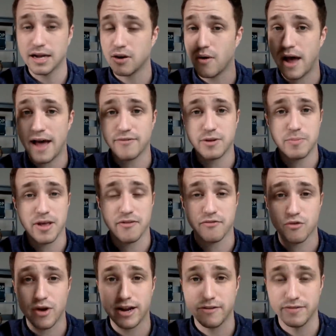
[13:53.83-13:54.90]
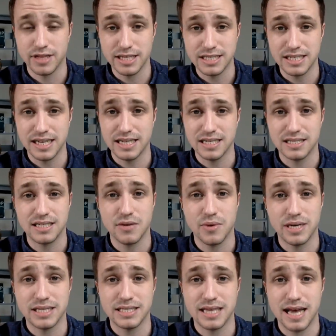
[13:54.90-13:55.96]
I don't have to be afraid of listening to see
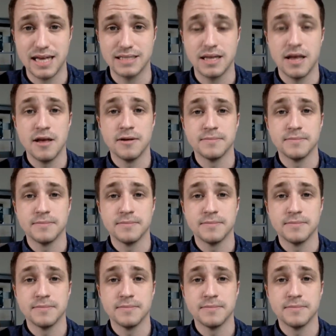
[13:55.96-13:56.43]
what he says.